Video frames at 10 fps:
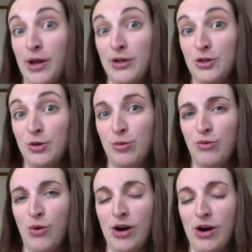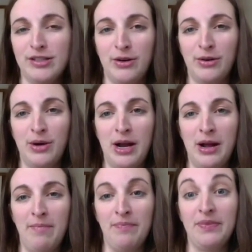know I could do before. So
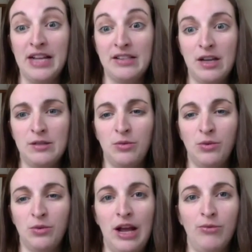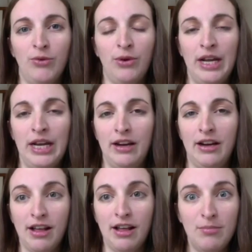that site's been really helpful, and I
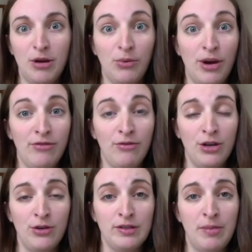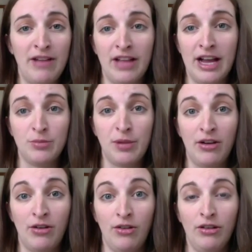hear nothing but rave reviews about
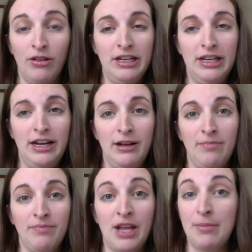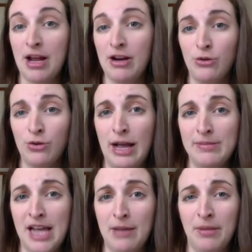FlashPanel. I'm not a Google
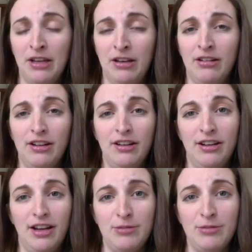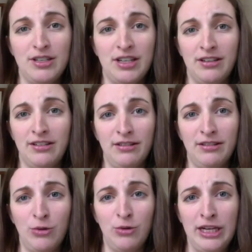Apps admin. I'm just a
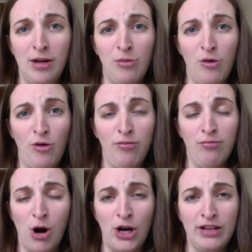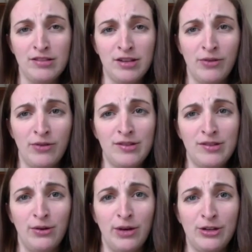lowly, humble marketing servant,
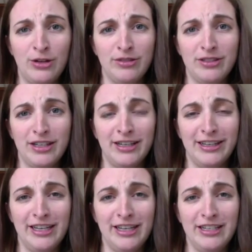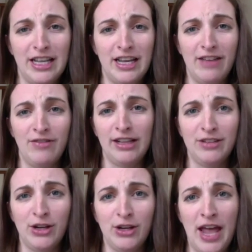so I don't get into the heavy
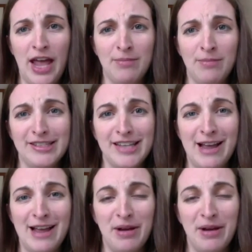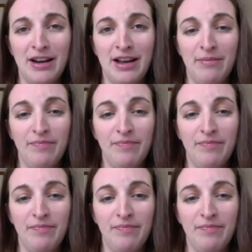lifting on the admin side. But